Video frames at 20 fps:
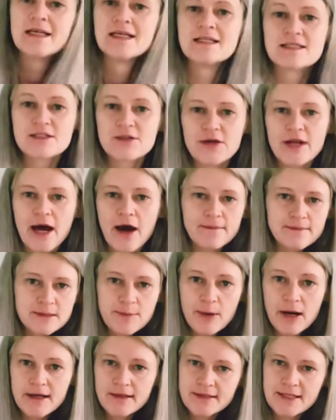So now I'm
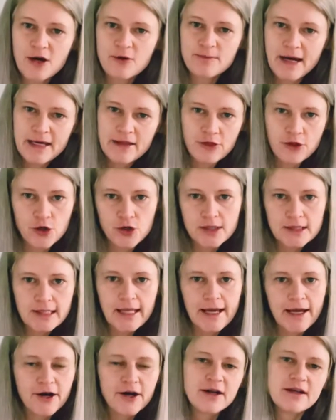spraying down my third
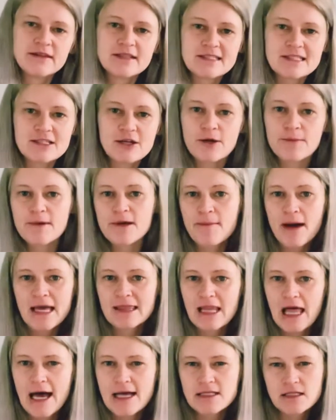layer, and this is going to be my
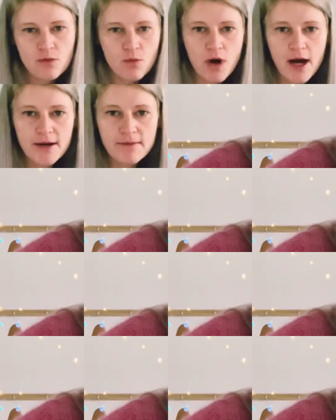last one.